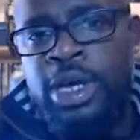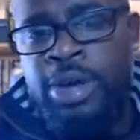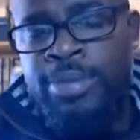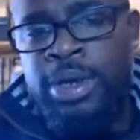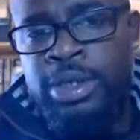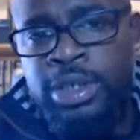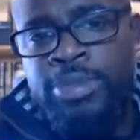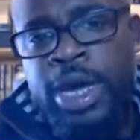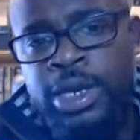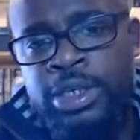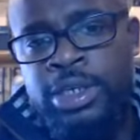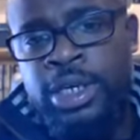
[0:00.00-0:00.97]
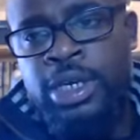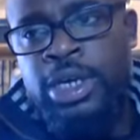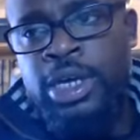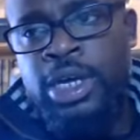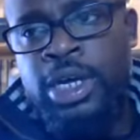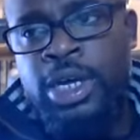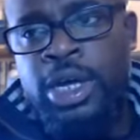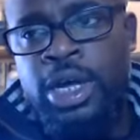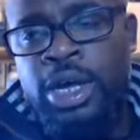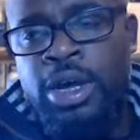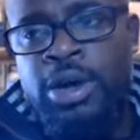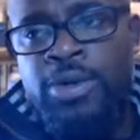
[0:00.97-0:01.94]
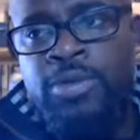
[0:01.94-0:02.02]
amongst humanity,
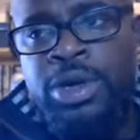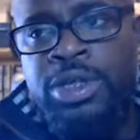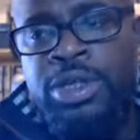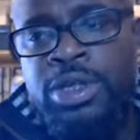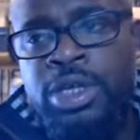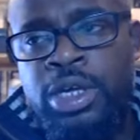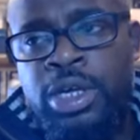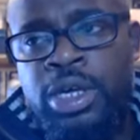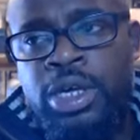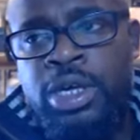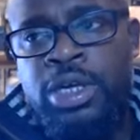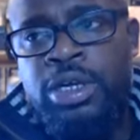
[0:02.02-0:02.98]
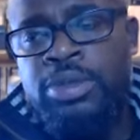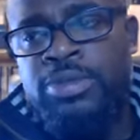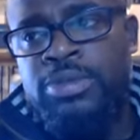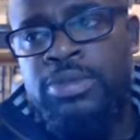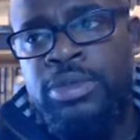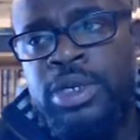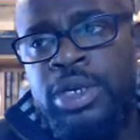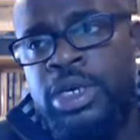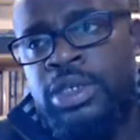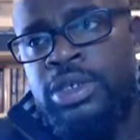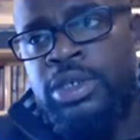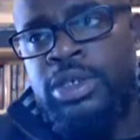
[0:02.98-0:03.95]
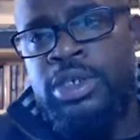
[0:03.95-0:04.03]
mm-hmm, with the, I
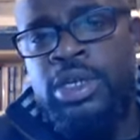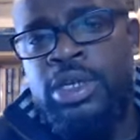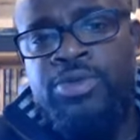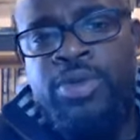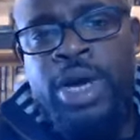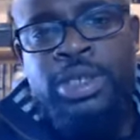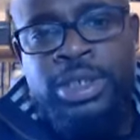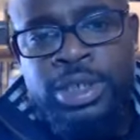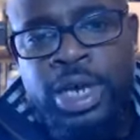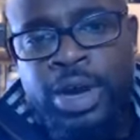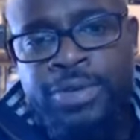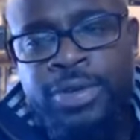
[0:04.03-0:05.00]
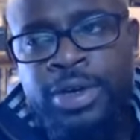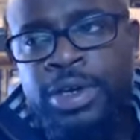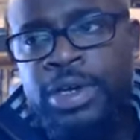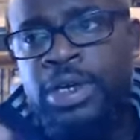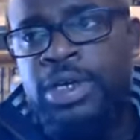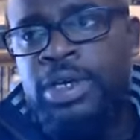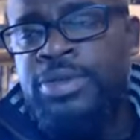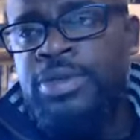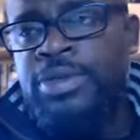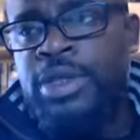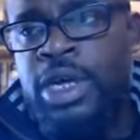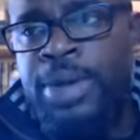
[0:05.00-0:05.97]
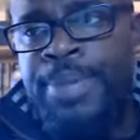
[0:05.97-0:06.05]
guess you could say, the right stuff,
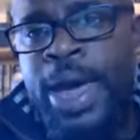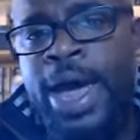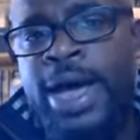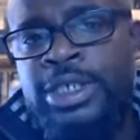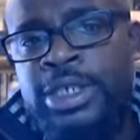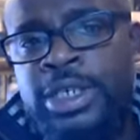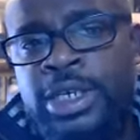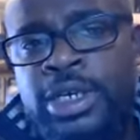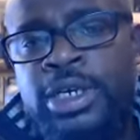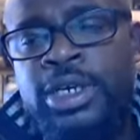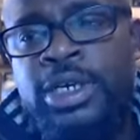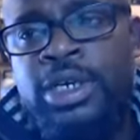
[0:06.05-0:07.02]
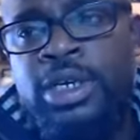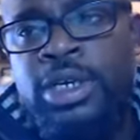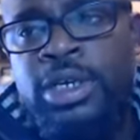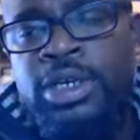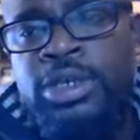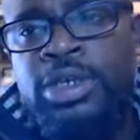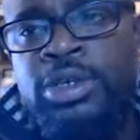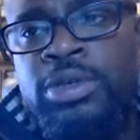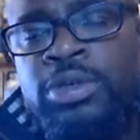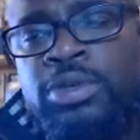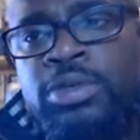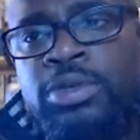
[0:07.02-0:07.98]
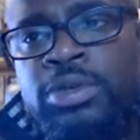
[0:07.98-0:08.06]
the capacity
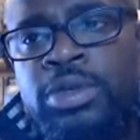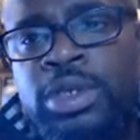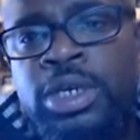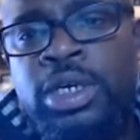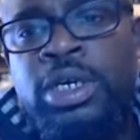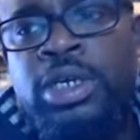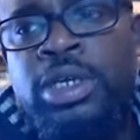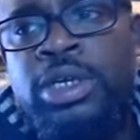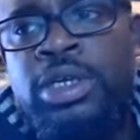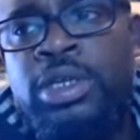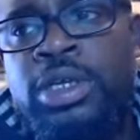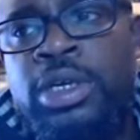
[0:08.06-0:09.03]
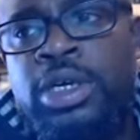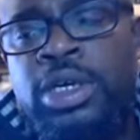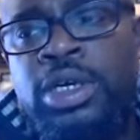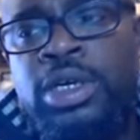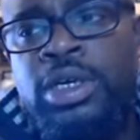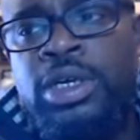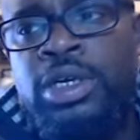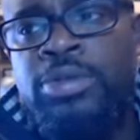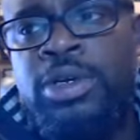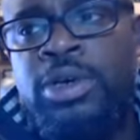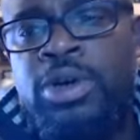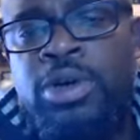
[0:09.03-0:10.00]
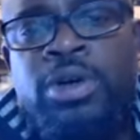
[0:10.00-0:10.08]
to lead the
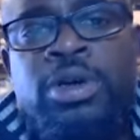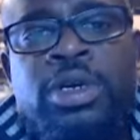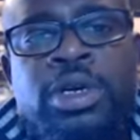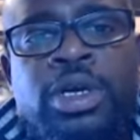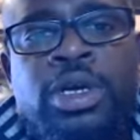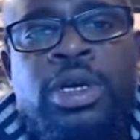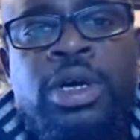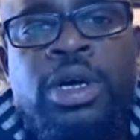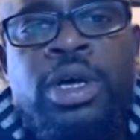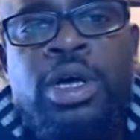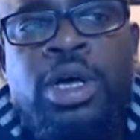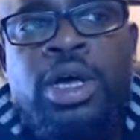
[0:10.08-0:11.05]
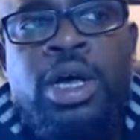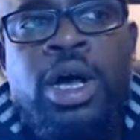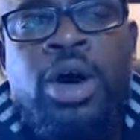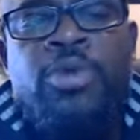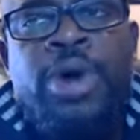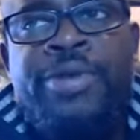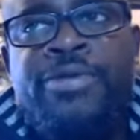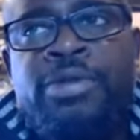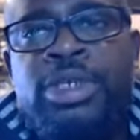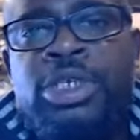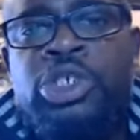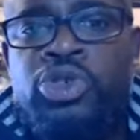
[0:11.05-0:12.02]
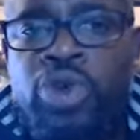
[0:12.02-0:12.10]
human herd away from
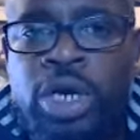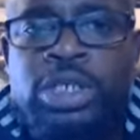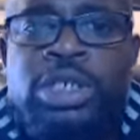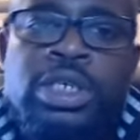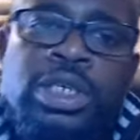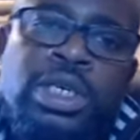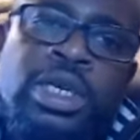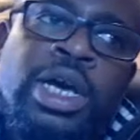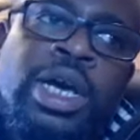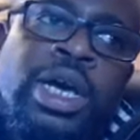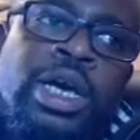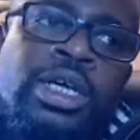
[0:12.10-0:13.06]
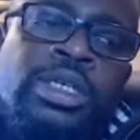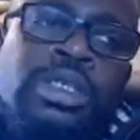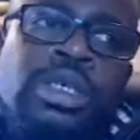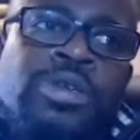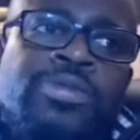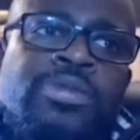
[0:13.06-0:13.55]
destruction. And